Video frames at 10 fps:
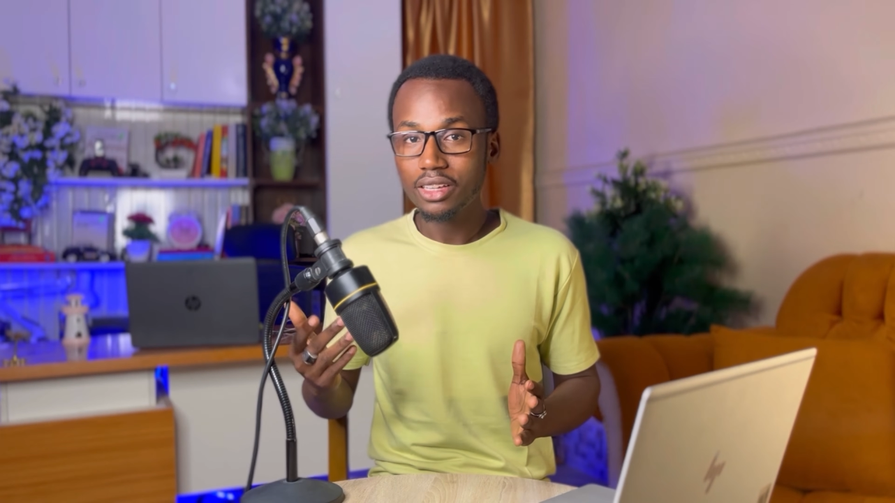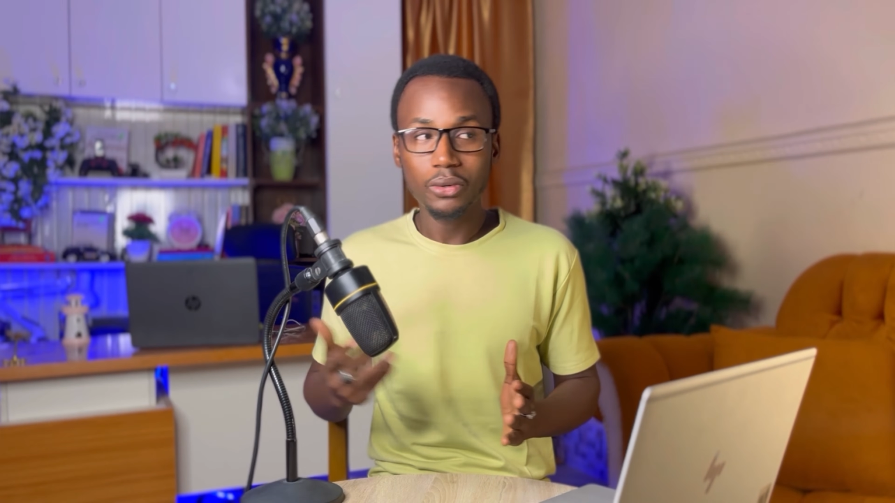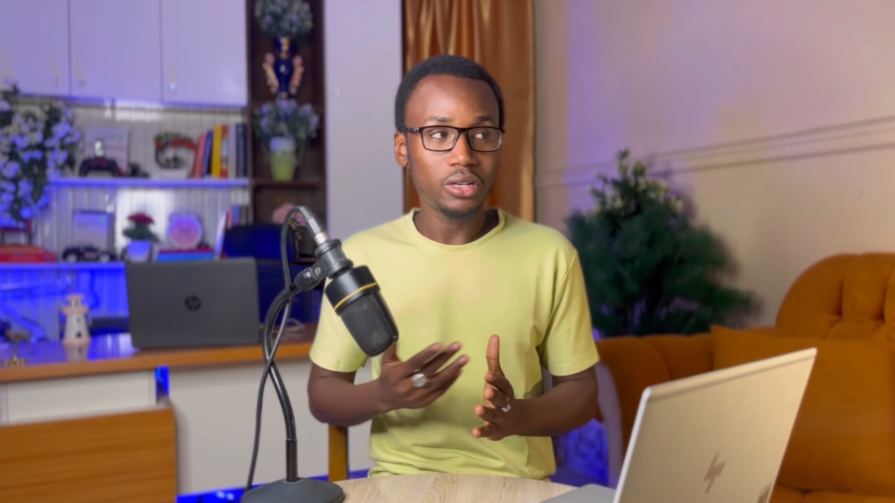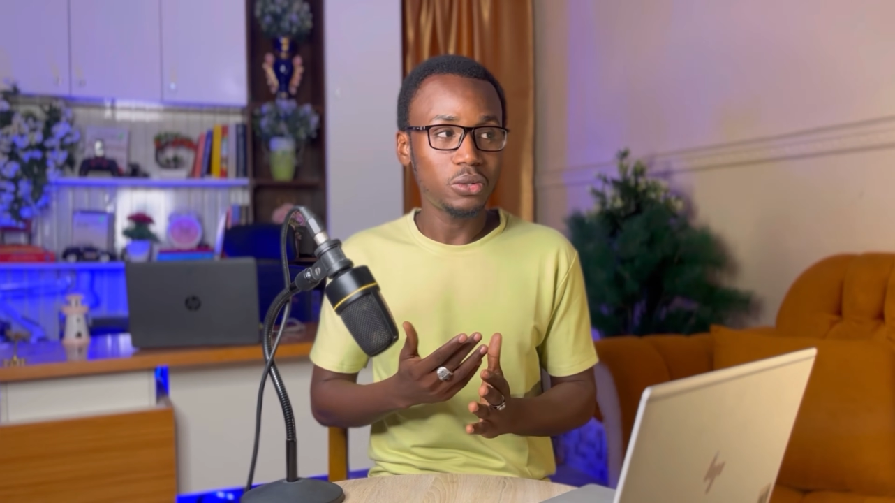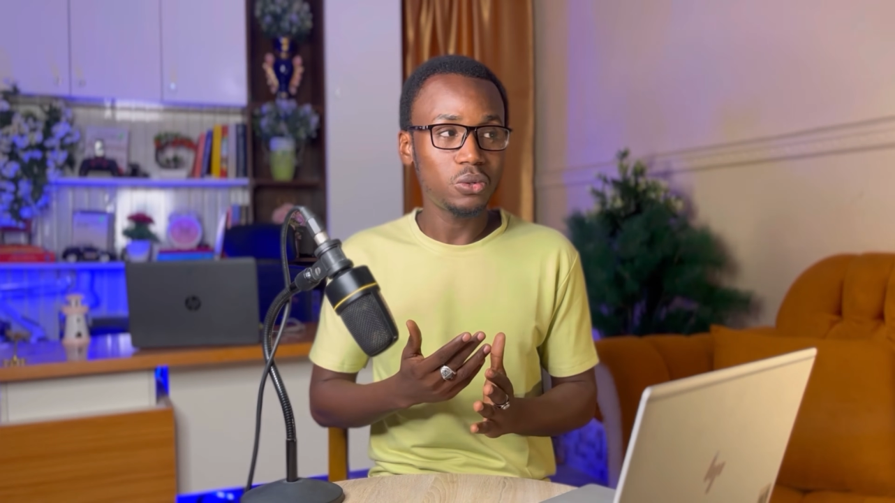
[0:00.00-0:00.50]
You
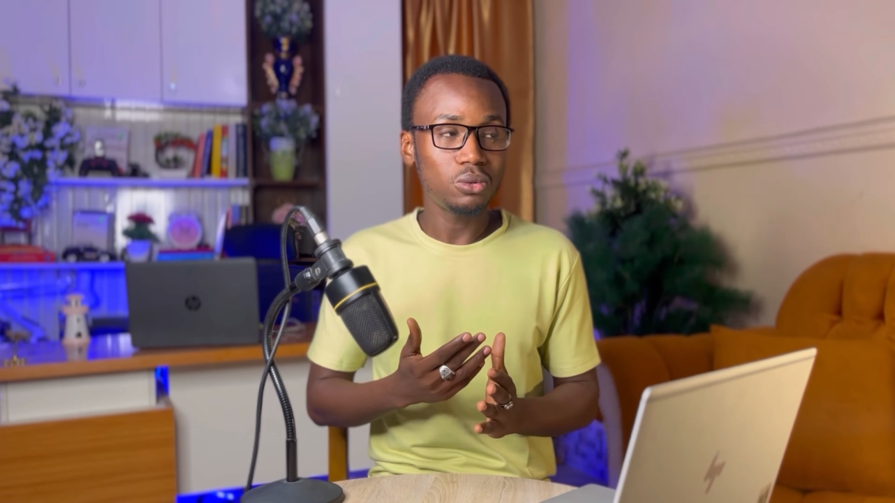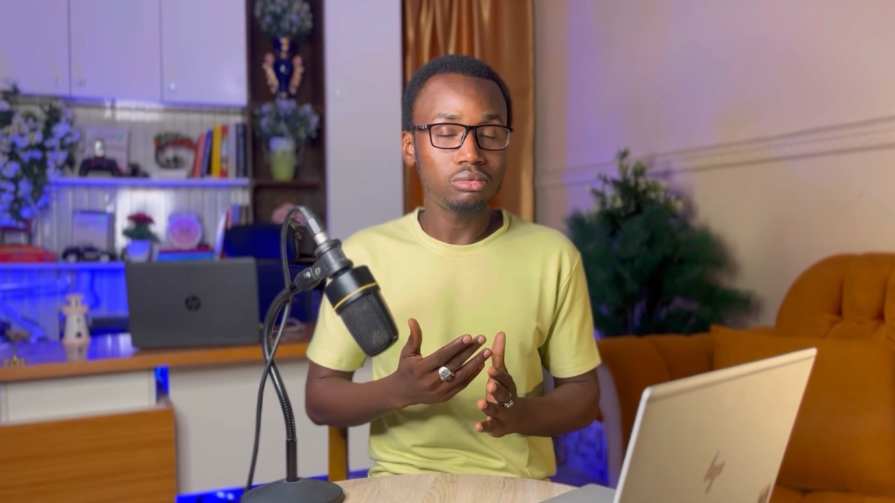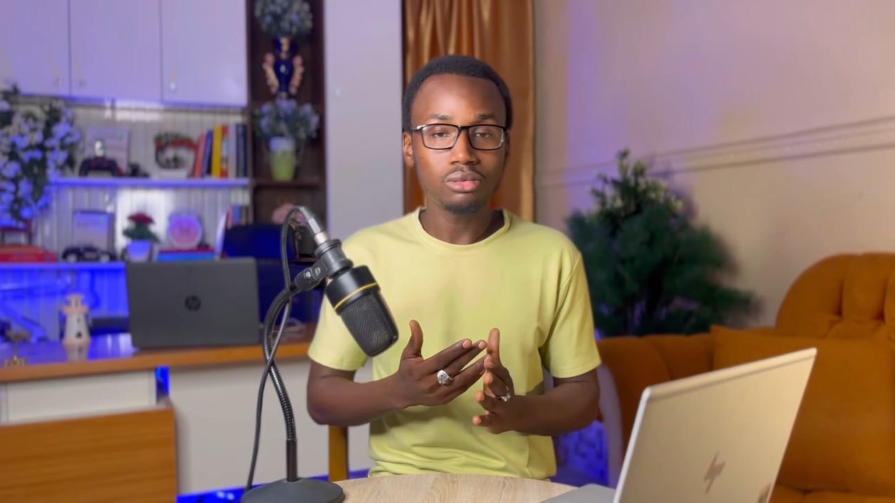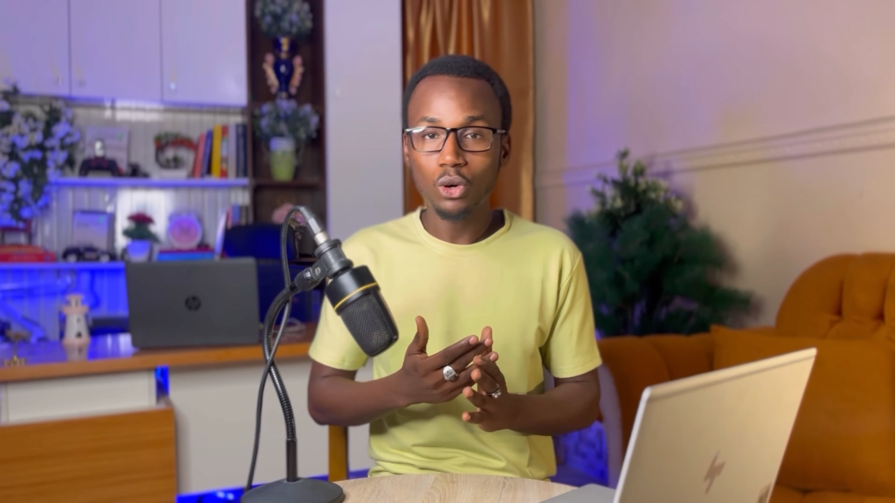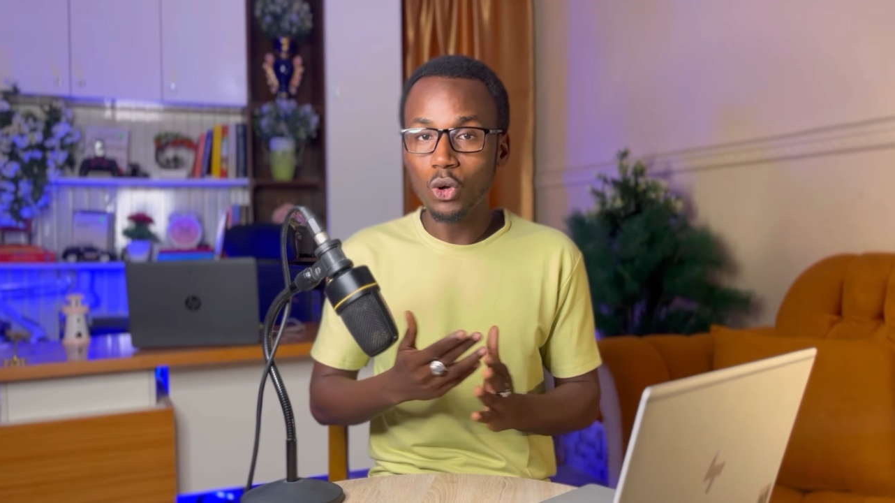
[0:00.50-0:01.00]
can do
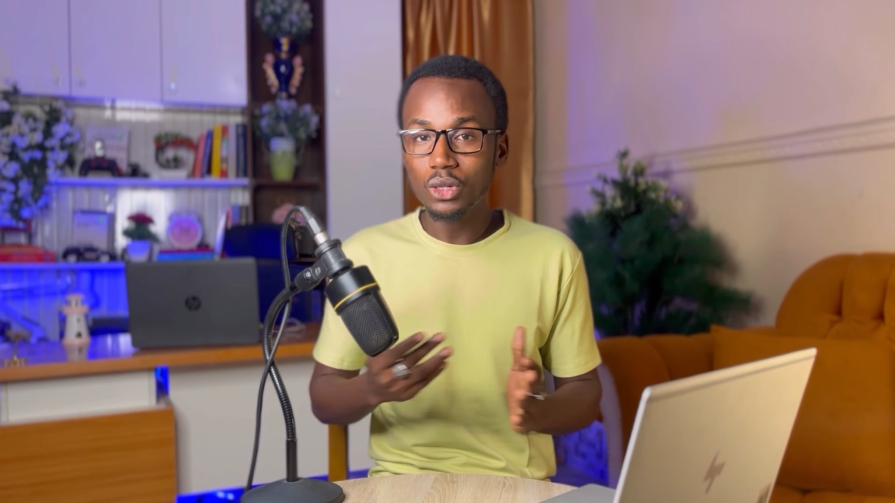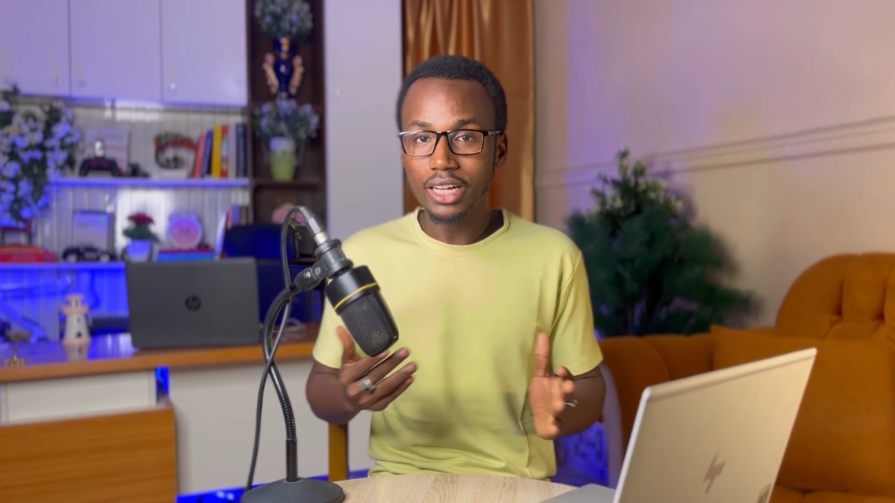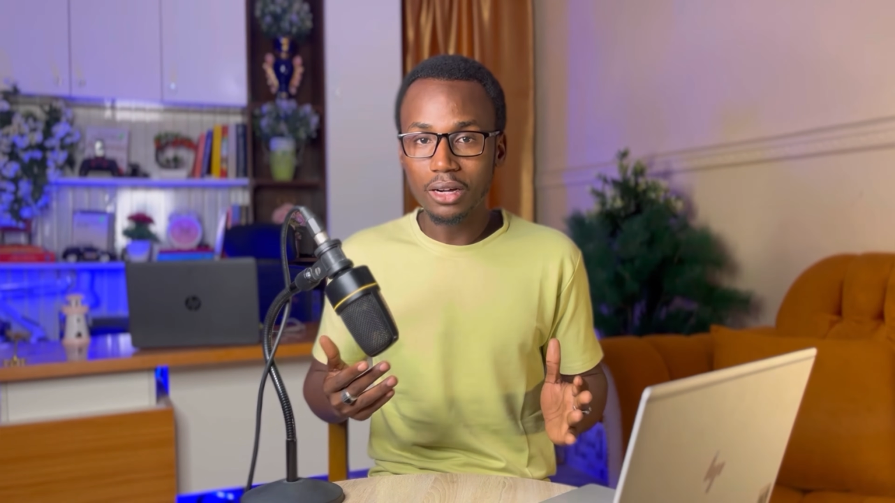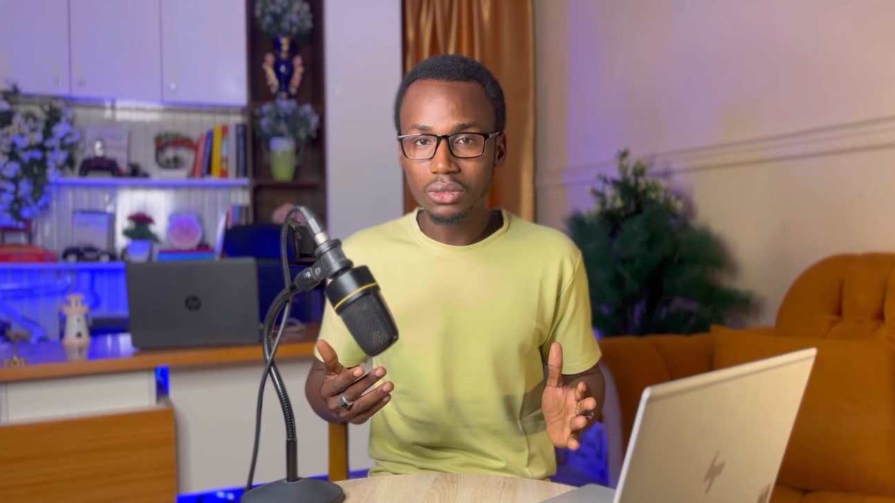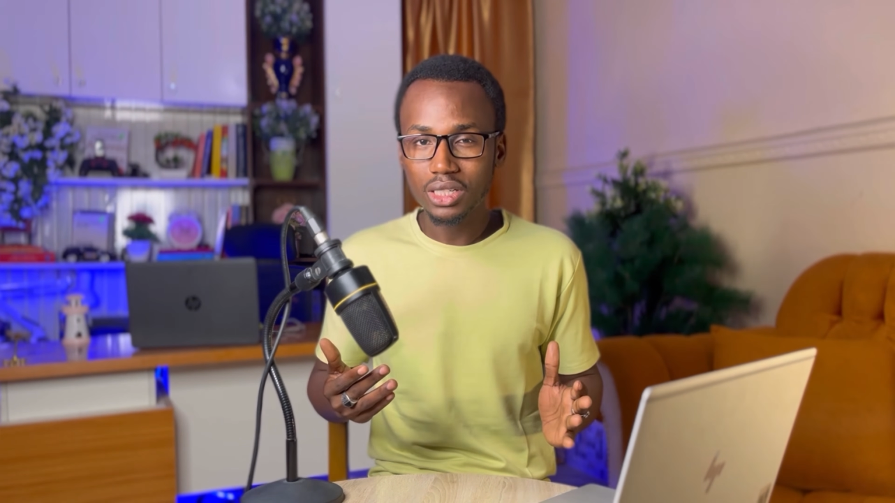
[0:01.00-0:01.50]
cold
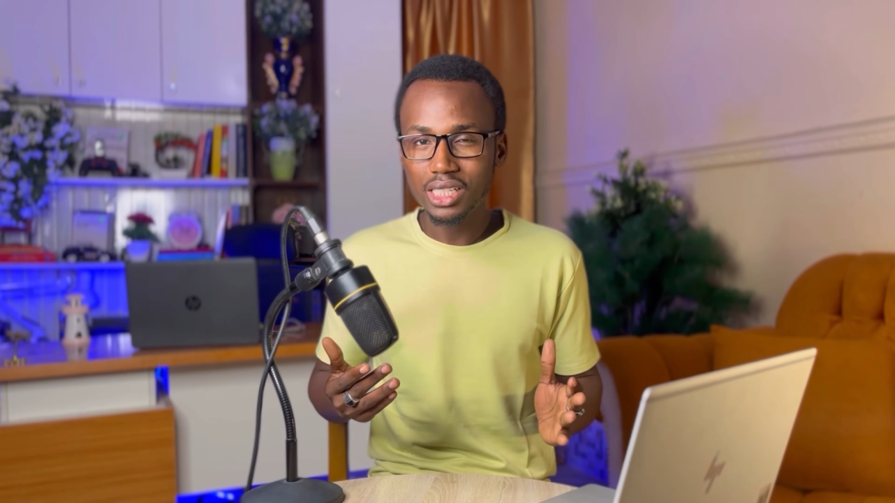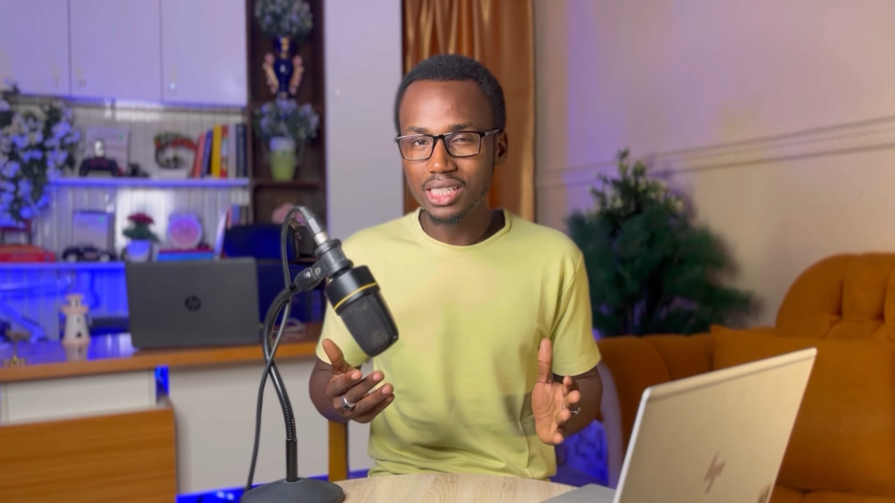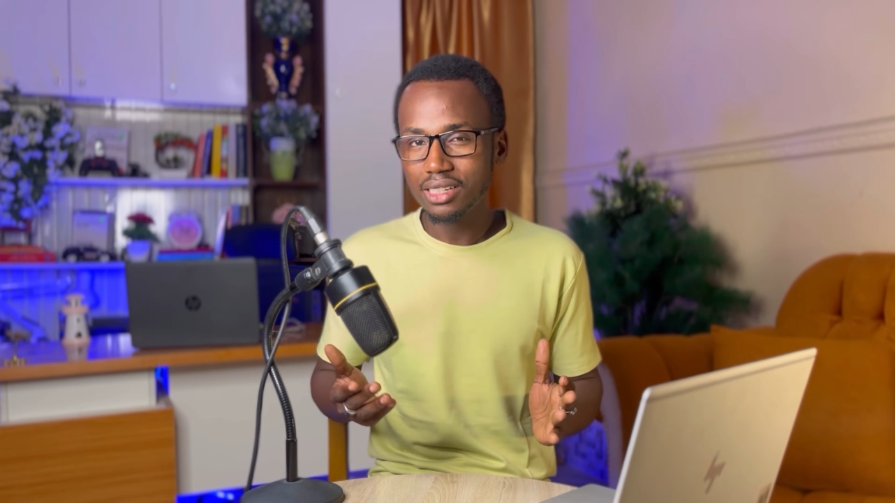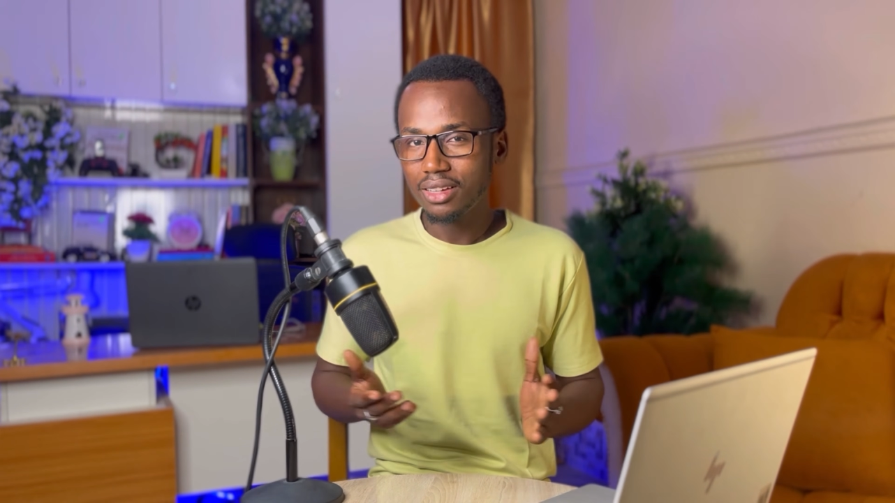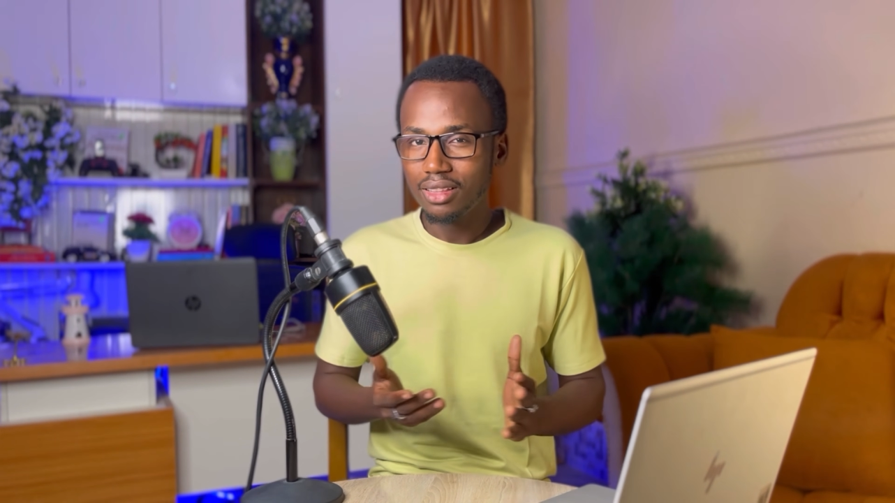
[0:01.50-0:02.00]
outreach.